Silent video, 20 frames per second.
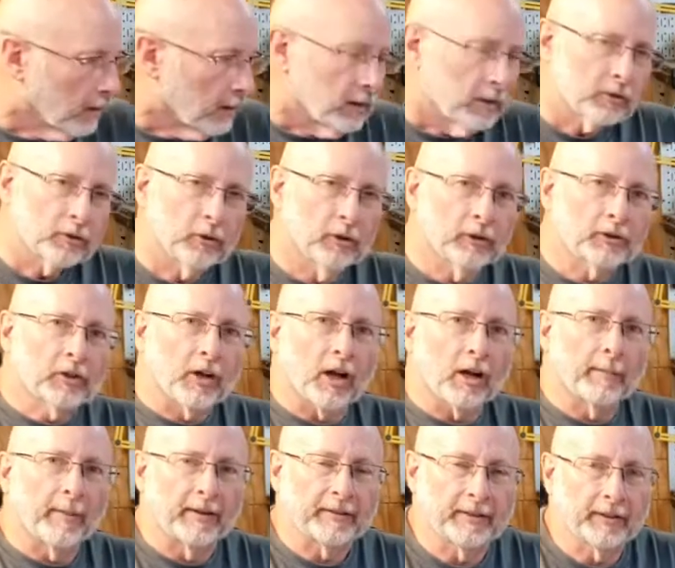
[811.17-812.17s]
So let's talk
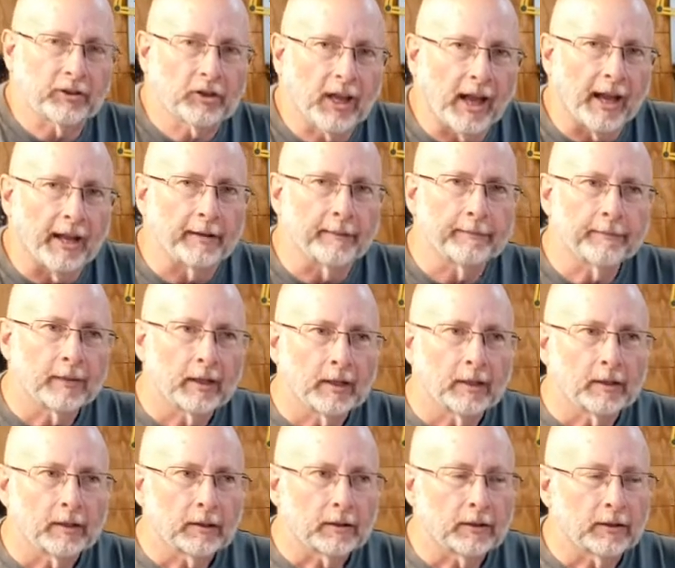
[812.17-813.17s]
about this guy.
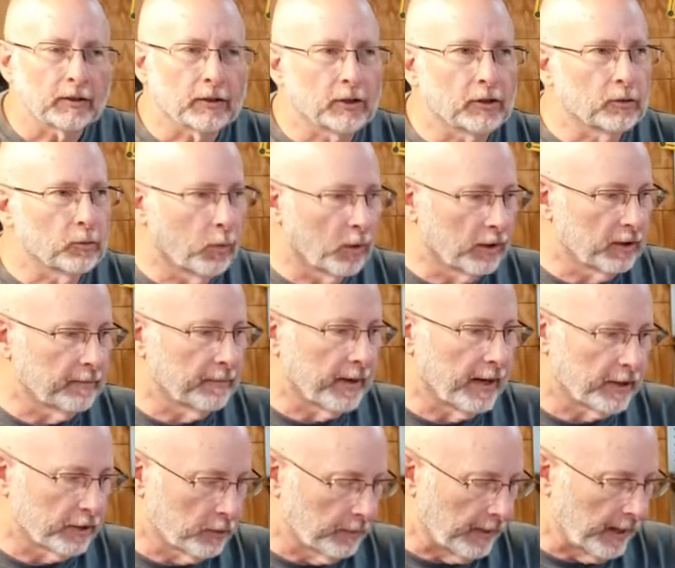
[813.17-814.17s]
This is one of my
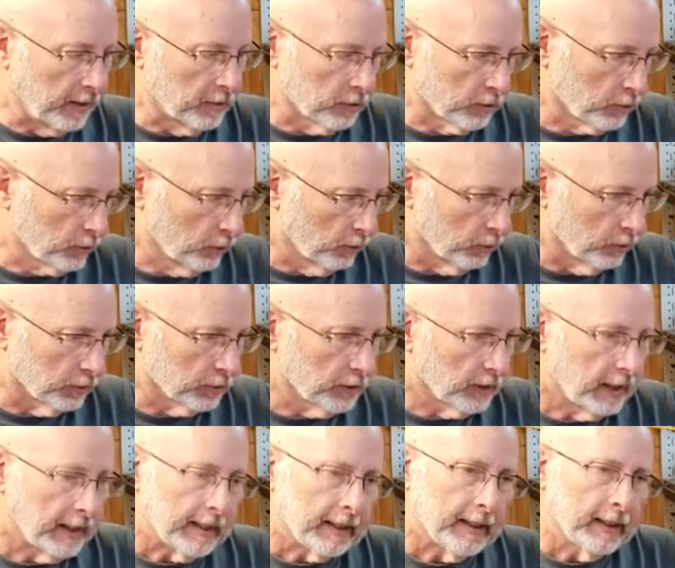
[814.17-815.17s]
other major tools.
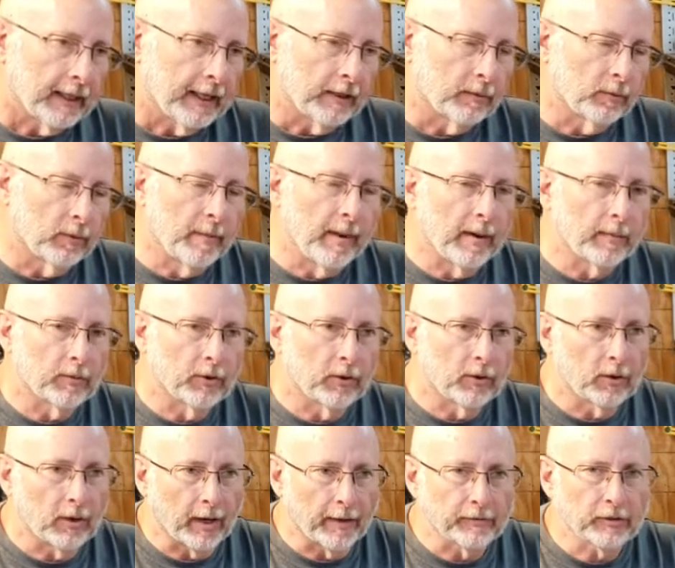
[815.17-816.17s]
And
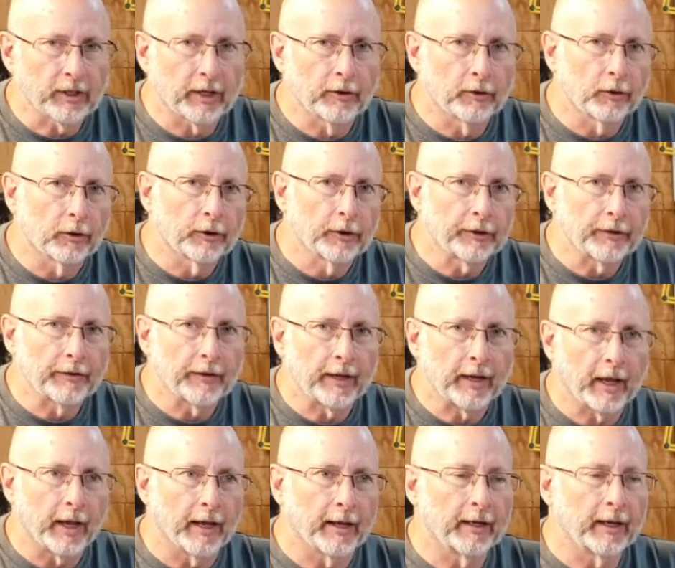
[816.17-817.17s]
remember, I've said earlier that
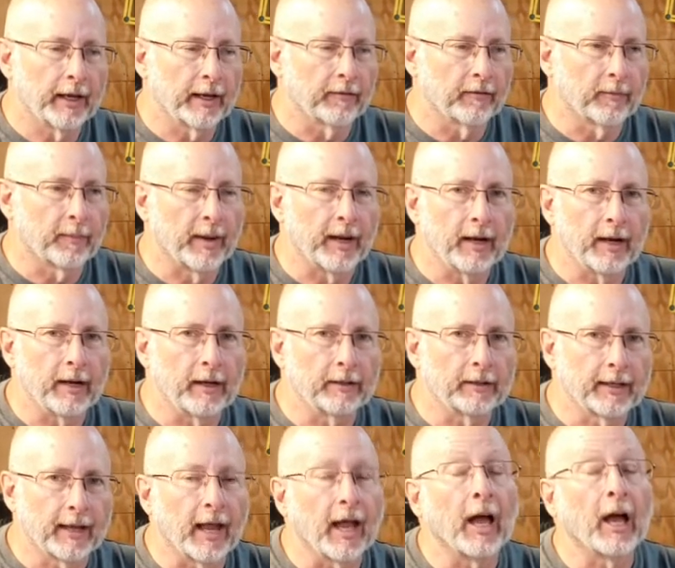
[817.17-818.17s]
I have paid
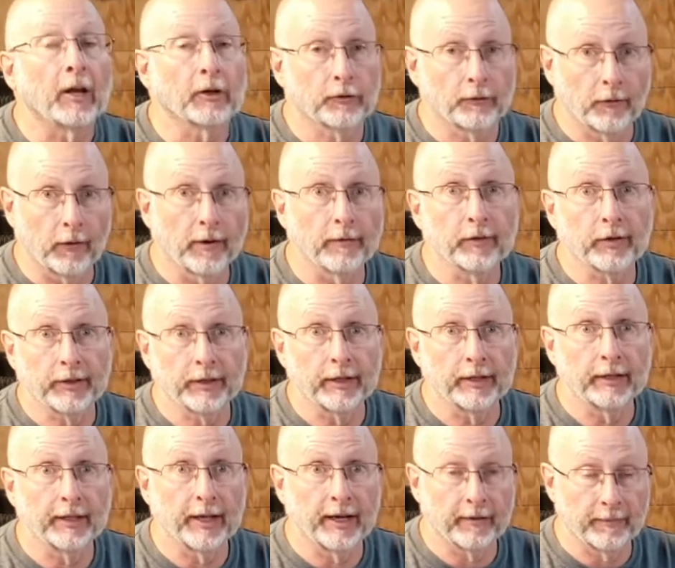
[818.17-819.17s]
cash for everything
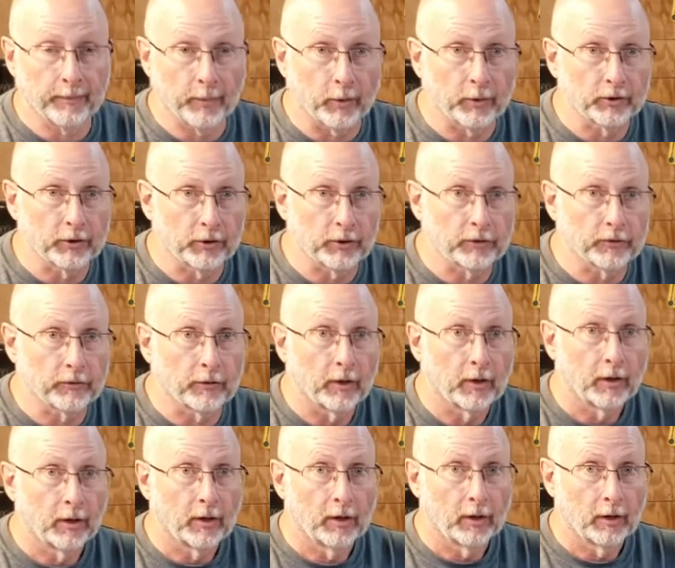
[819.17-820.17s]
that I've purchased
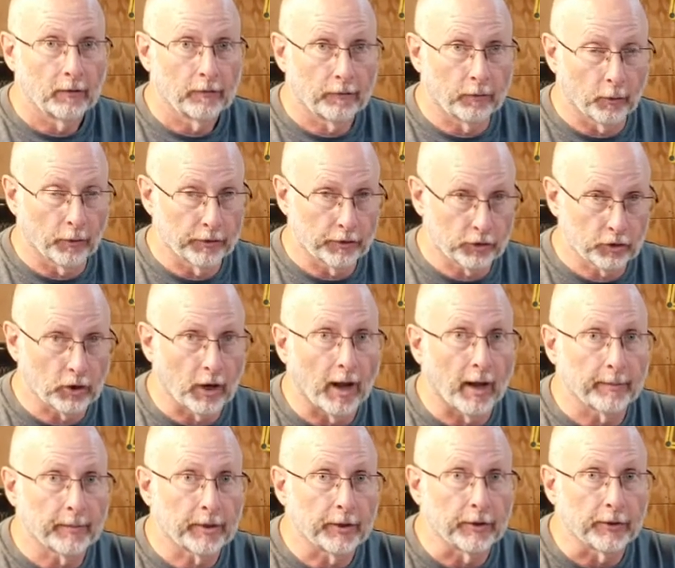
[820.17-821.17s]
for the
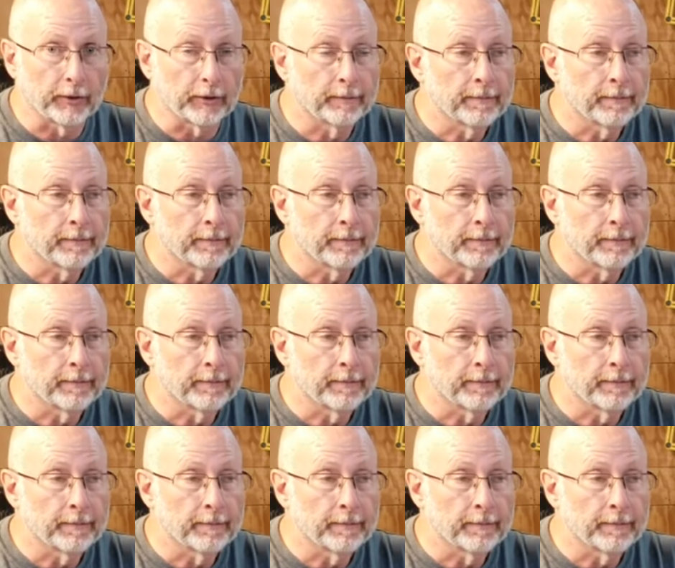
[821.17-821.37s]
shop here.